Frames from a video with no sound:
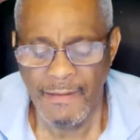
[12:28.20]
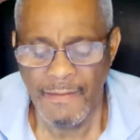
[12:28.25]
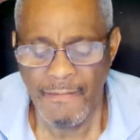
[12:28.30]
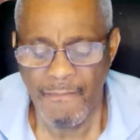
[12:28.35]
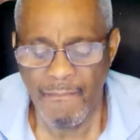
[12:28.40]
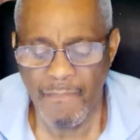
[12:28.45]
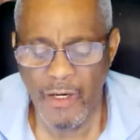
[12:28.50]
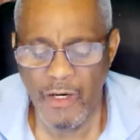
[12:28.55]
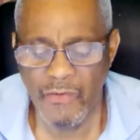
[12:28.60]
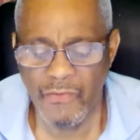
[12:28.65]

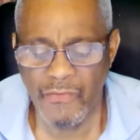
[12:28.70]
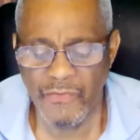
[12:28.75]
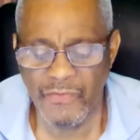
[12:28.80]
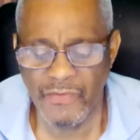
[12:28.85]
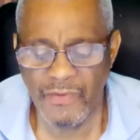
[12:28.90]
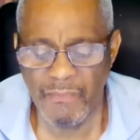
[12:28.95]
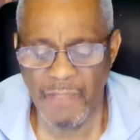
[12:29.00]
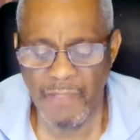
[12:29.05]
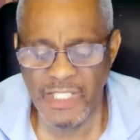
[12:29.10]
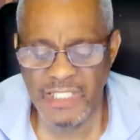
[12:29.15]

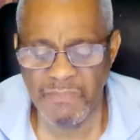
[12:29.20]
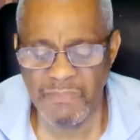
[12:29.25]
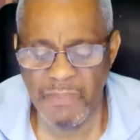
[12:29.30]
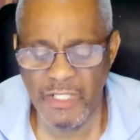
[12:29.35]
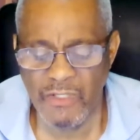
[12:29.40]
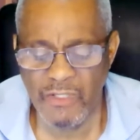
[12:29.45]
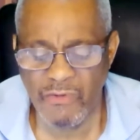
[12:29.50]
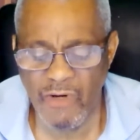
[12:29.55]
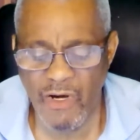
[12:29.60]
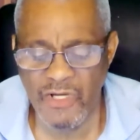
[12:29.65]
Both must
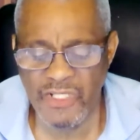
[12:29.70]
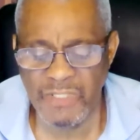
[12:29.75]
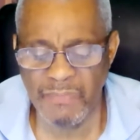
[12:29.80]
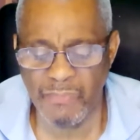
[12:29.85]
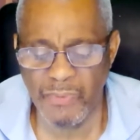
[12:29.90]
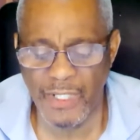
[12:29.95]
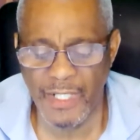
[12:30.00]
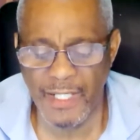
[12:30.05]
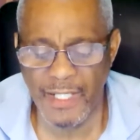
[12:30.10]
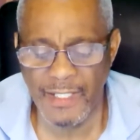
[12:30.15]
be
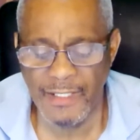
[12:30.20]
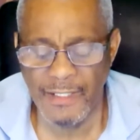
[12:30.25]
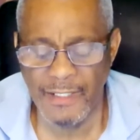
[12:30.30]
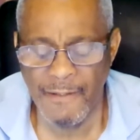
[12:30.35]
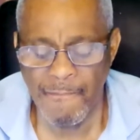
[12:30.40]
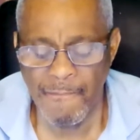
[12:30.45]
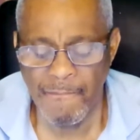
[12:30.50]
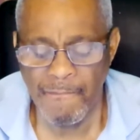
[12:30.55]
crossbred